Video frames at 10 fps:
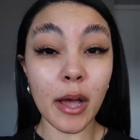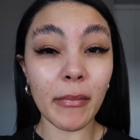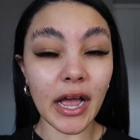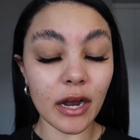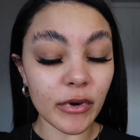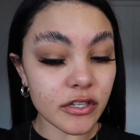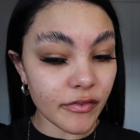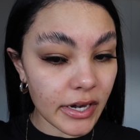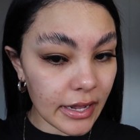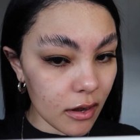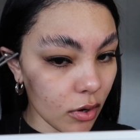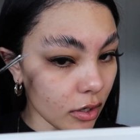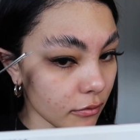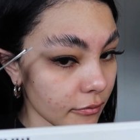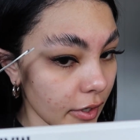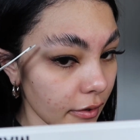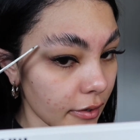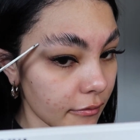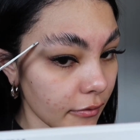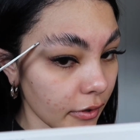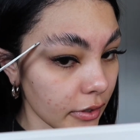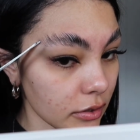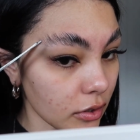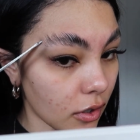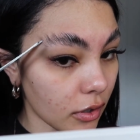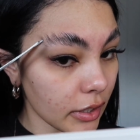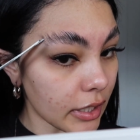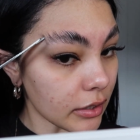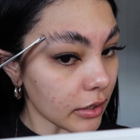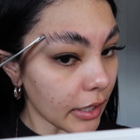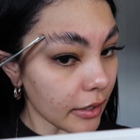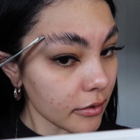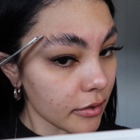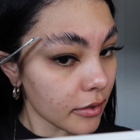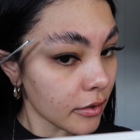My eyebrows right now are very, very long in length,